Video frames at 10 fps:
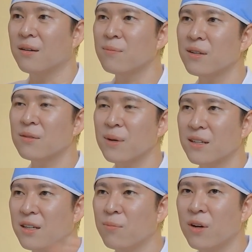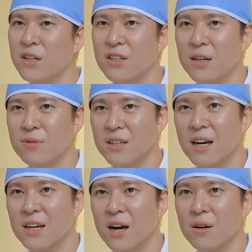But to make their body shape
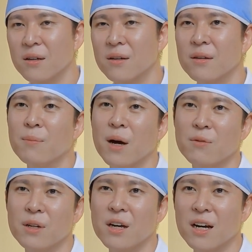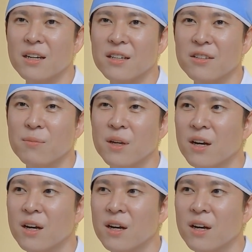stand out, the pelvic line needs to be